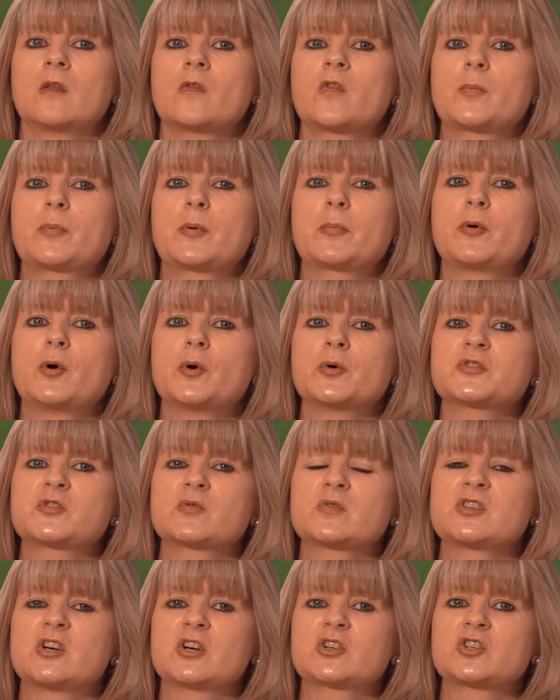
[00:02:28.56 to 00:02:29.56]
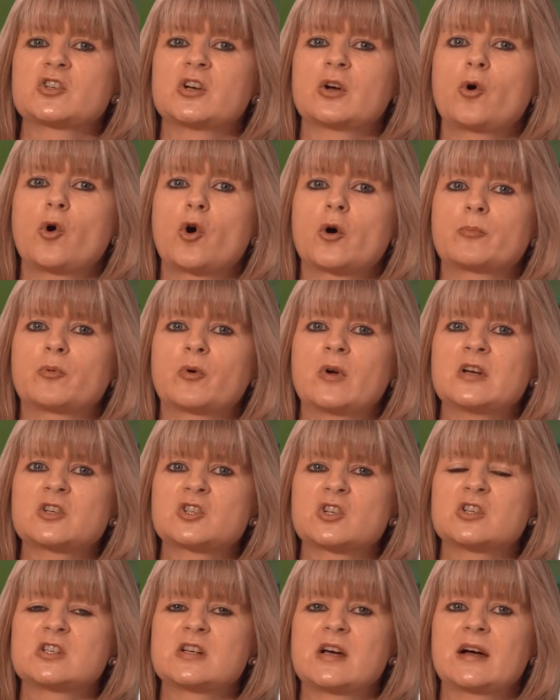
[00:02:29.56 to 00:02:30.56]
The proposed reduction in
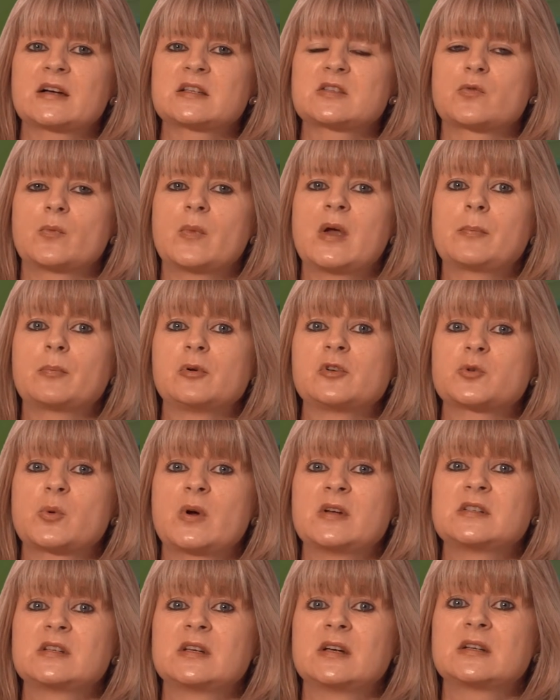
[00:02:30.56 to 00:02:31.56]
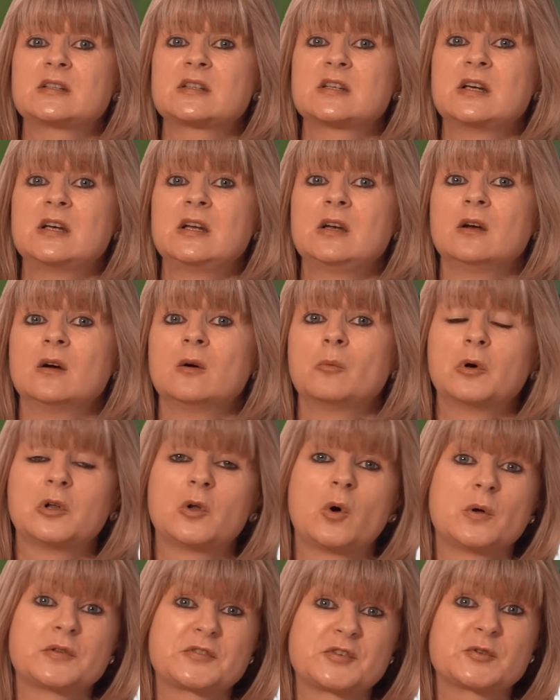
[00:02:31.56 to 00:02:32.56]
corporation tax from April 2018
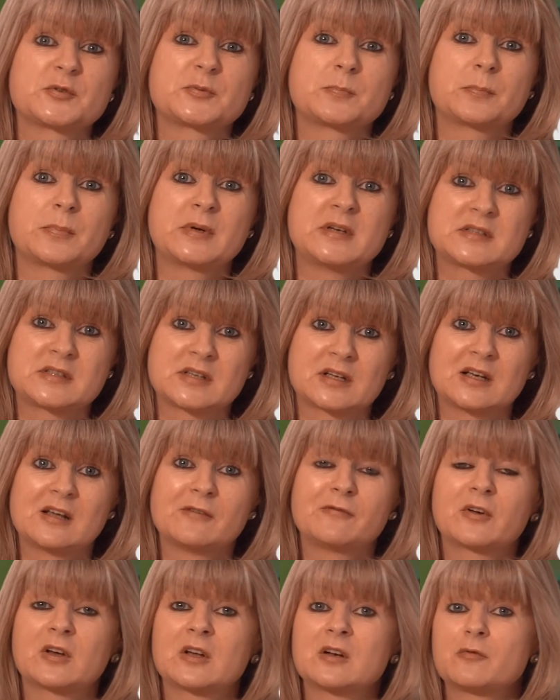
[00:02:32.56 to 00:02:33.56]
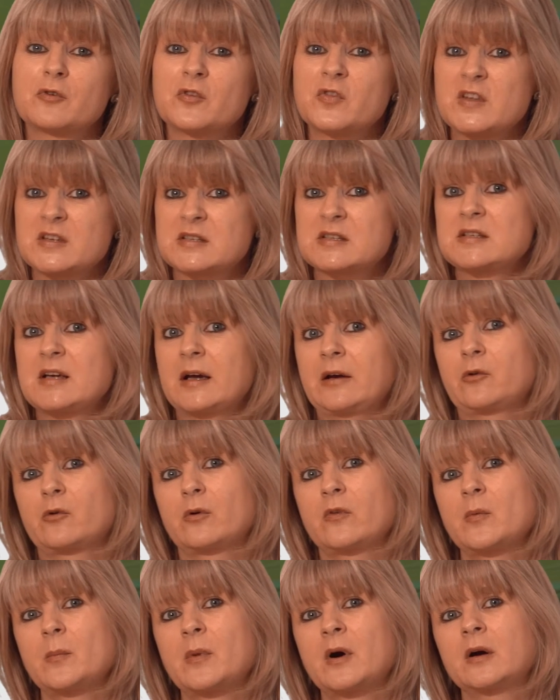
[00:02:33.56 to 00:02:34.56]
will also be significant for this sector
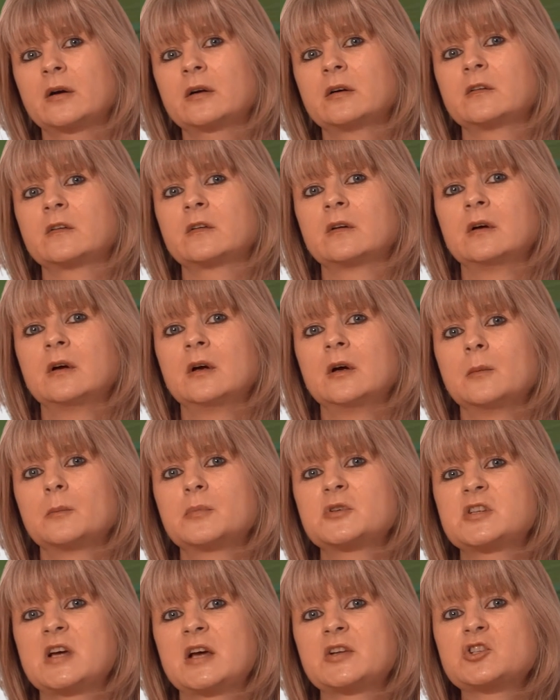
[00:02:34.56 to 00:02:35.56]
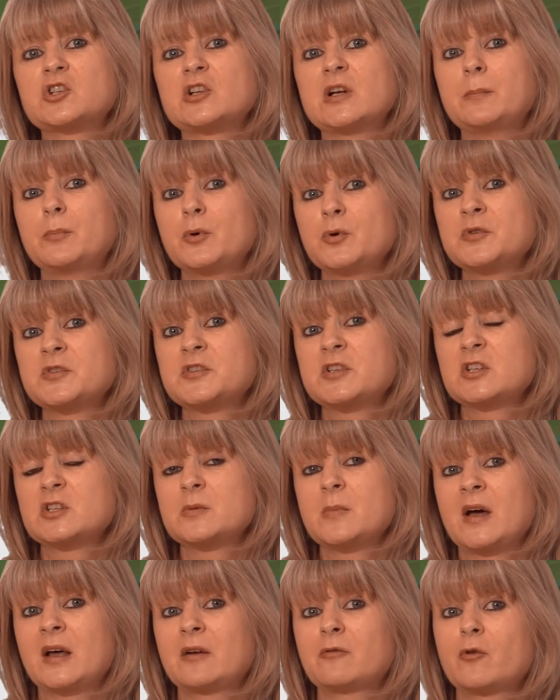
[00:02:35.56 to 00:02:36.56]
of the market, potentially boosting
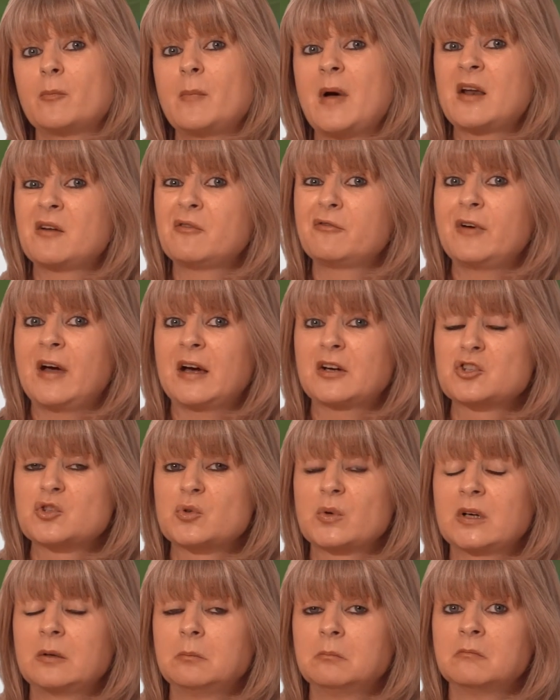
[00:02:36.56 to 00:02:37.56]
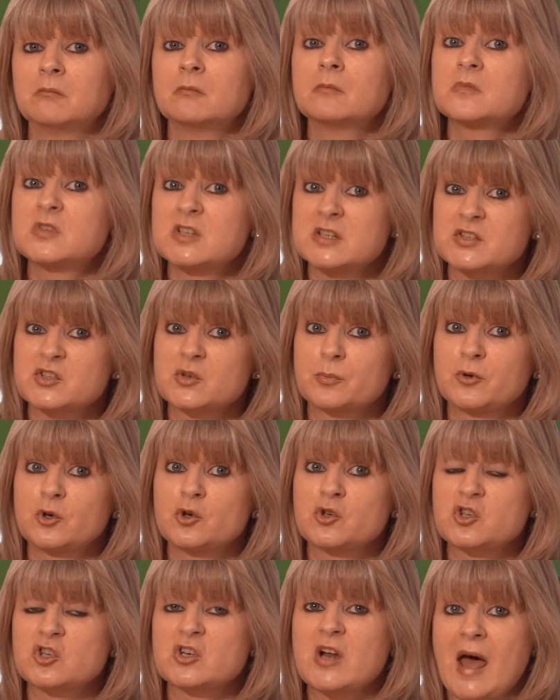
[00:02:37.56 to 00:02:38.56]
demand for manufacturing,
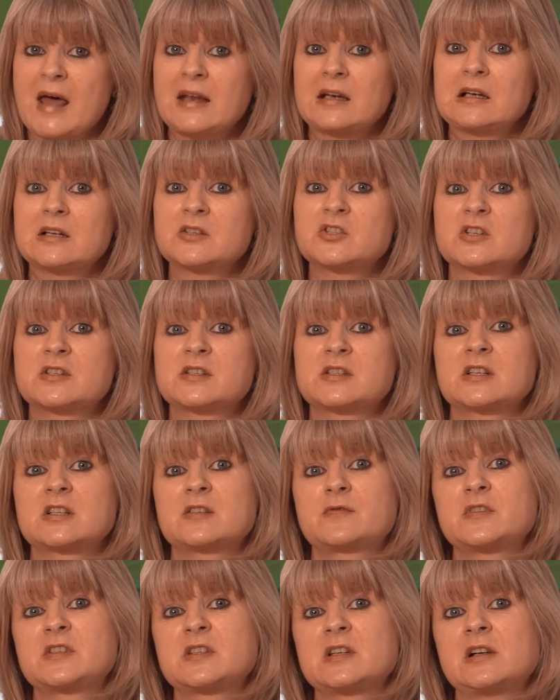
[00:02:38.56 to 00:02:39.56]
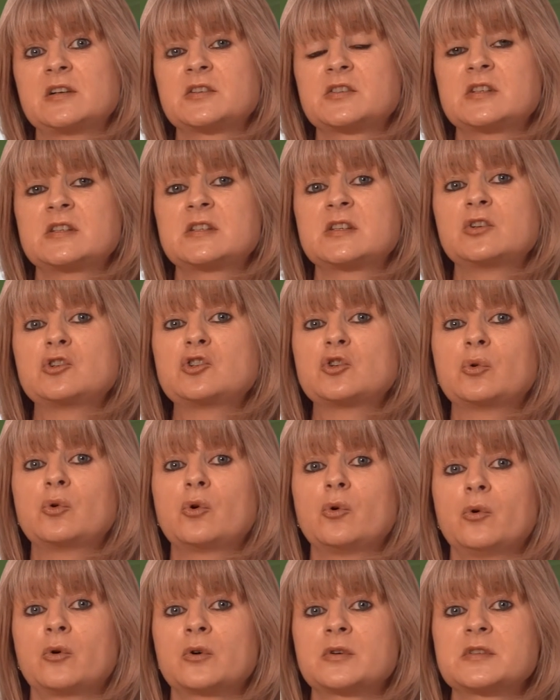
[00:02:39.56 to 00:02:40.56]
distribution and logistics facilities in due
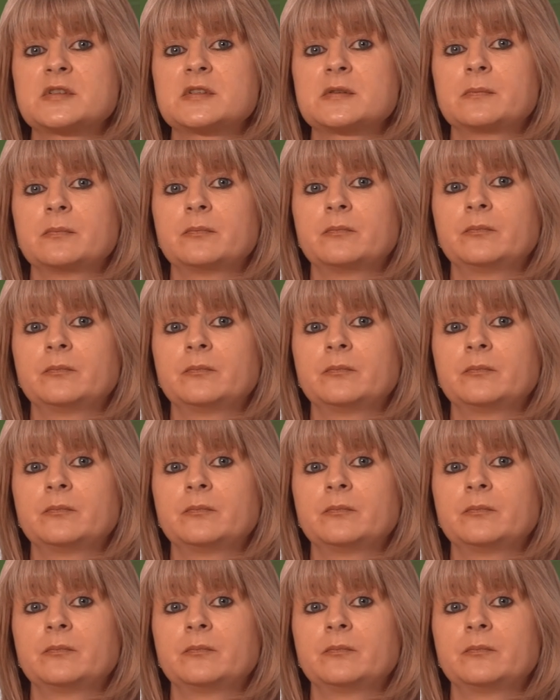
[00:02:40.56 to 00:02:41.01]
course.